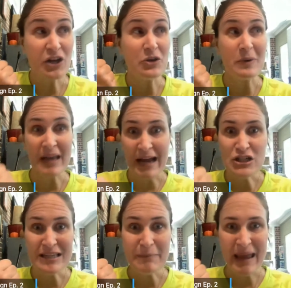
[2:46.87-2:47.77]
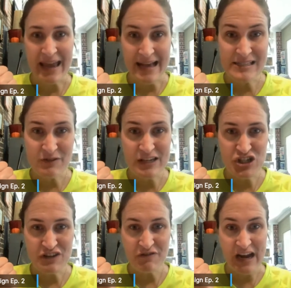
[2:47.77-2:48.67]
You can actually make
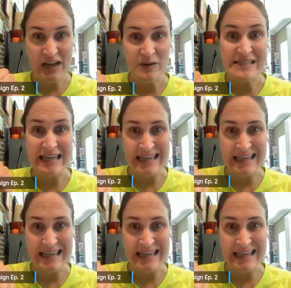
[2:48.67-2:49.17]
SVG files